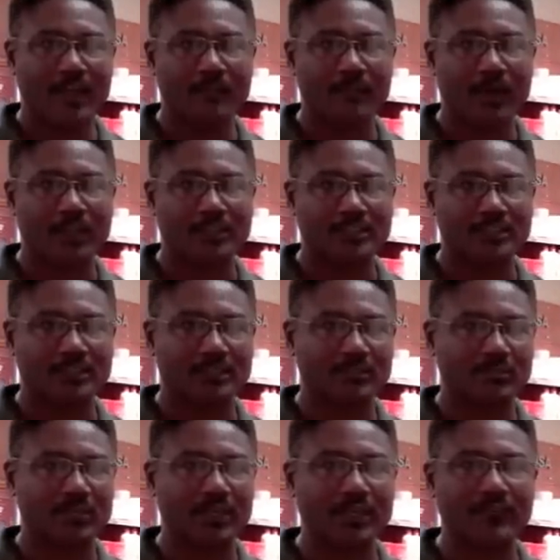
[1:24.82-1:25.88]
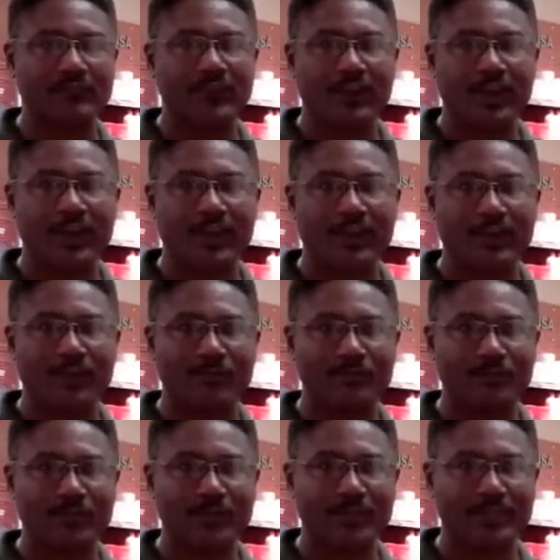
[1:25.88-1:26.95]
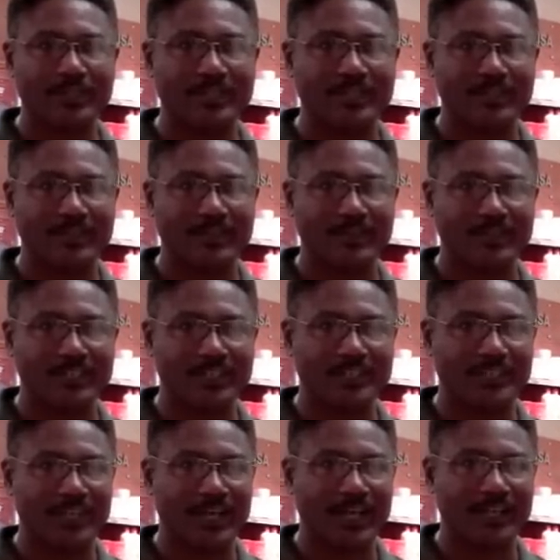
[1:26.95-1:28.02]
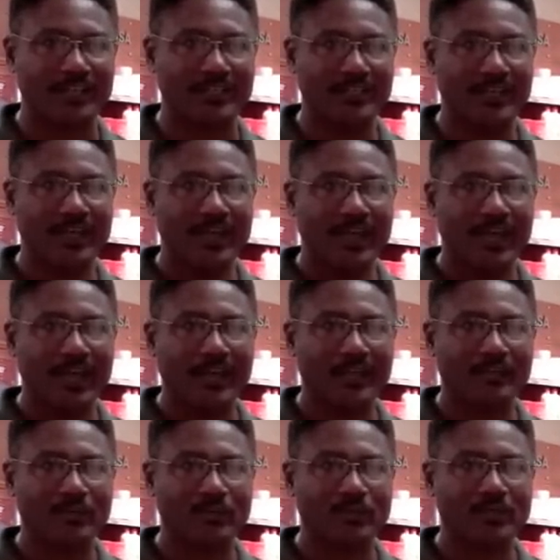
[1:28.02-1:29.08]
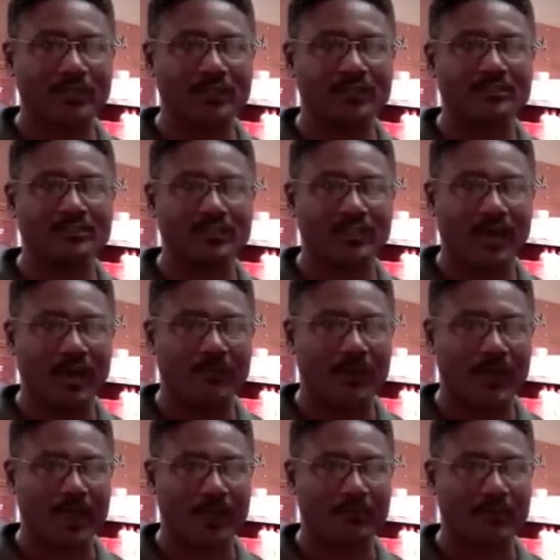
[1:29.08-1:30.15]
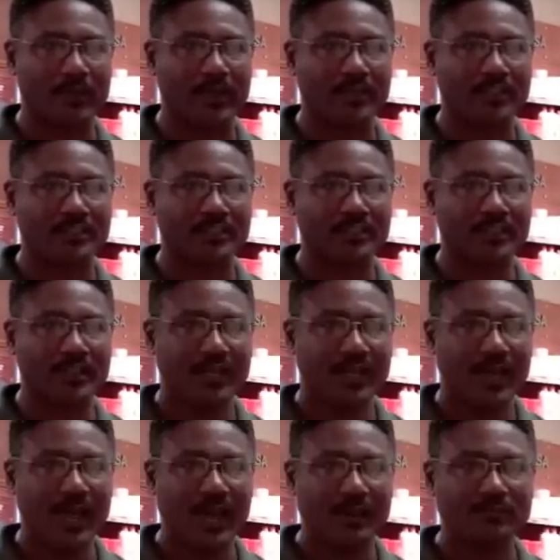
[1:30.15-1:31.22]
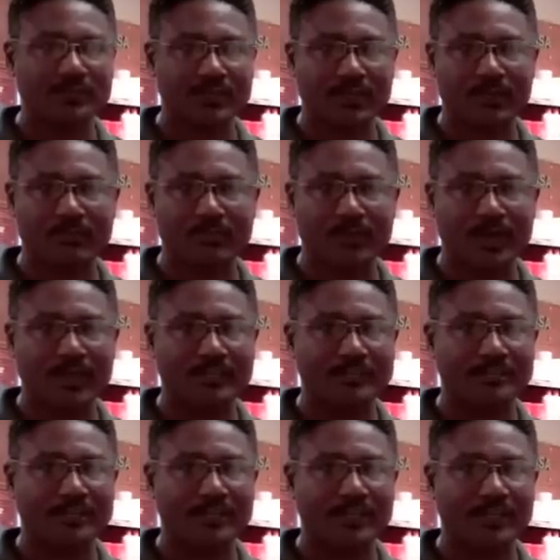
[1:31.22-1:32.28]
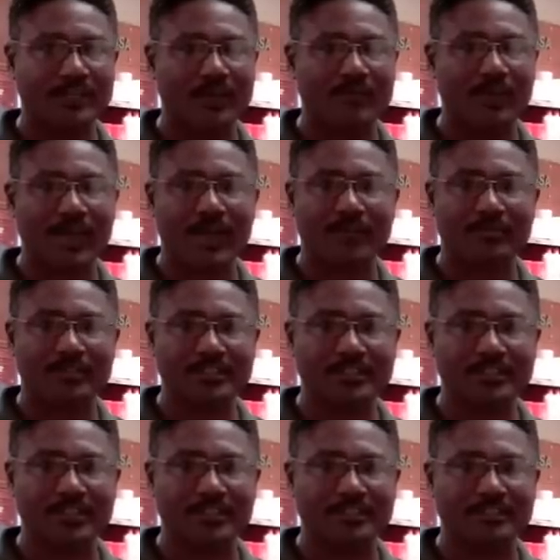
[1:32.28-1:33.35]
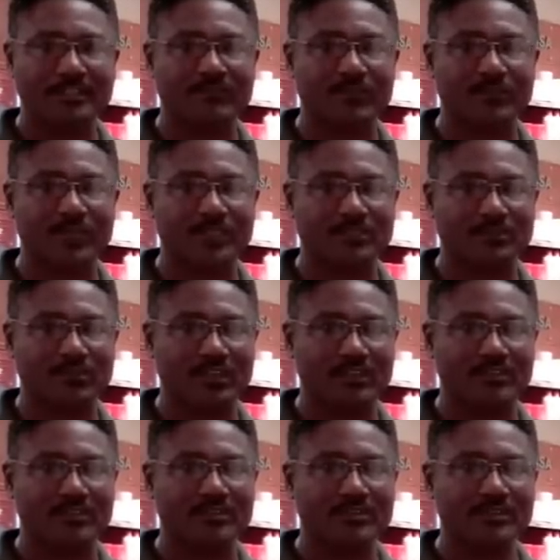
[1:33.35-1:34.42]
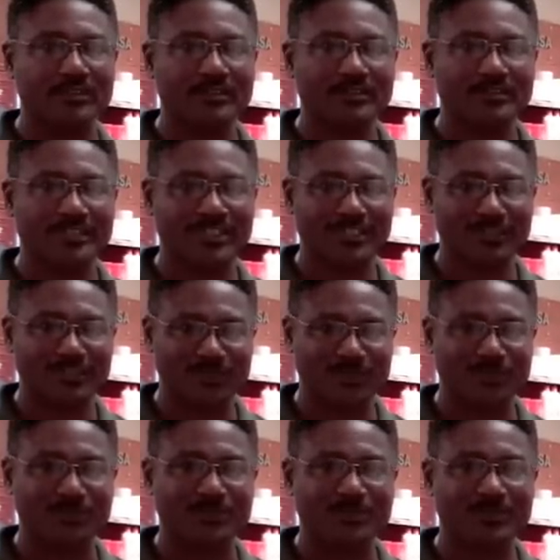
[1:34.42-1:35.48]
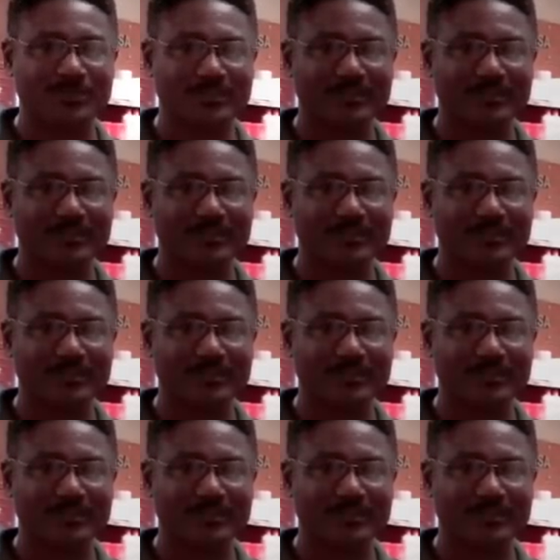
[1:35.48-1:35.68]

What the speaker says: hair polisher will give your hair a brilliant, healthy shine, and it will stop hair breakage. I'm Sam Pryce, and I'm happy to share this information with you. See you soon.